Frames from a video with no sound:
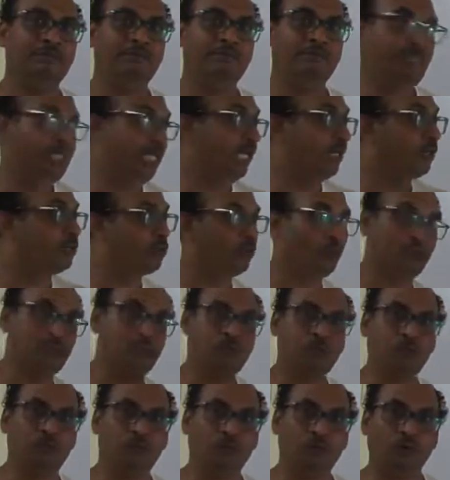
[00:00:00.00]
the electrons
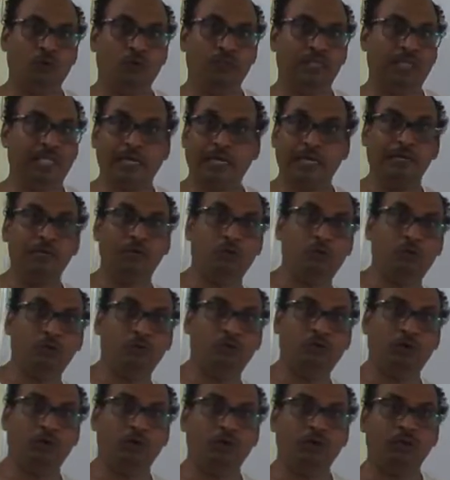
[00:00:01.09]
to flow, the current to
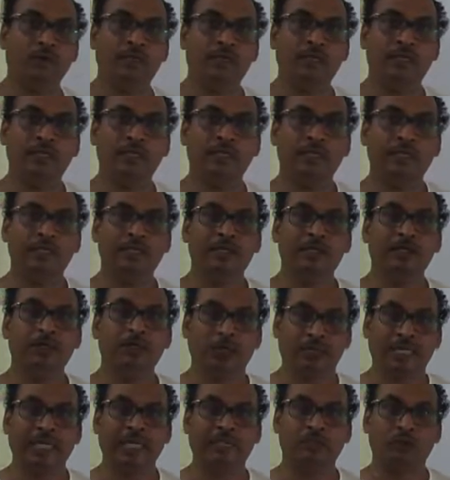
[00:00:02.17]
flow.
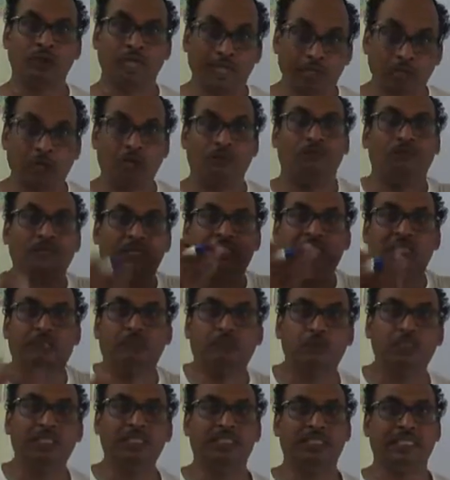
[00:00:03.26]
Okay, so it offers
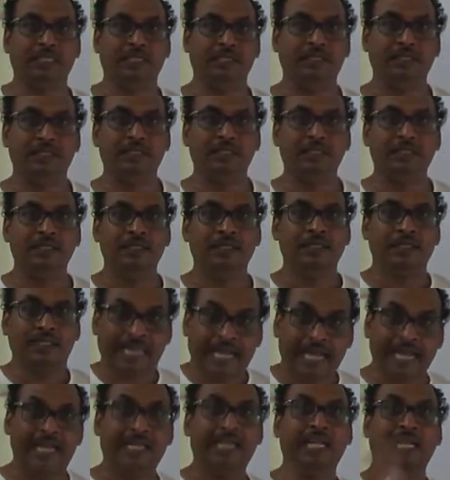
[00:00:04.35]
opposition.
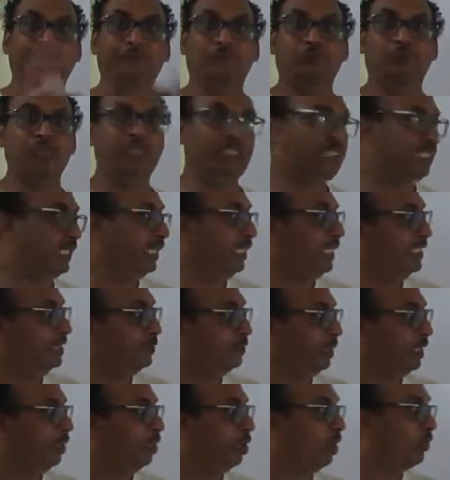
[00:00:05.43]
That opposition is
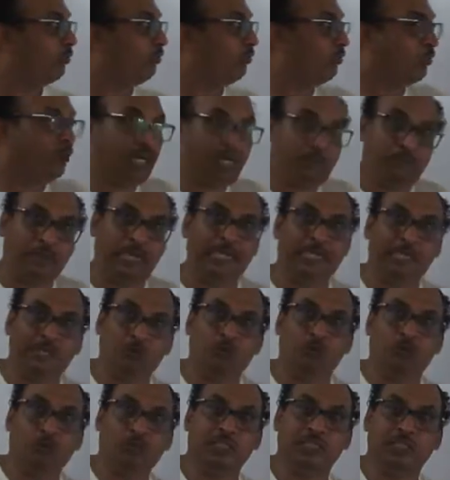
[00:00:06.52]
being offered by
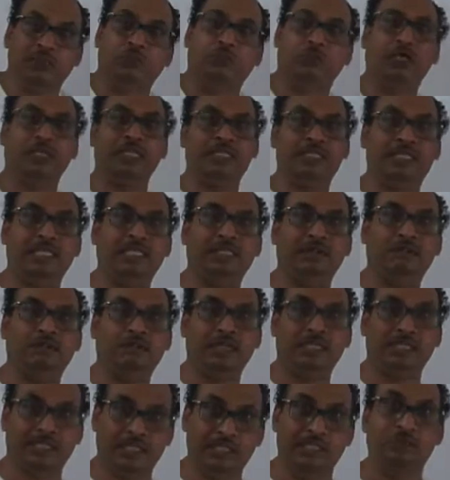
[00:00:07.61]
due to this potential
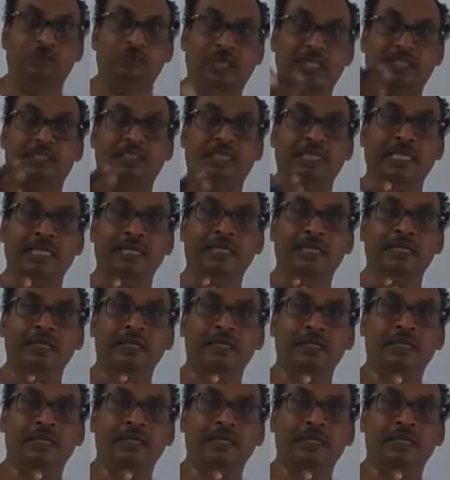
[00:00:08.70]
difference. You can say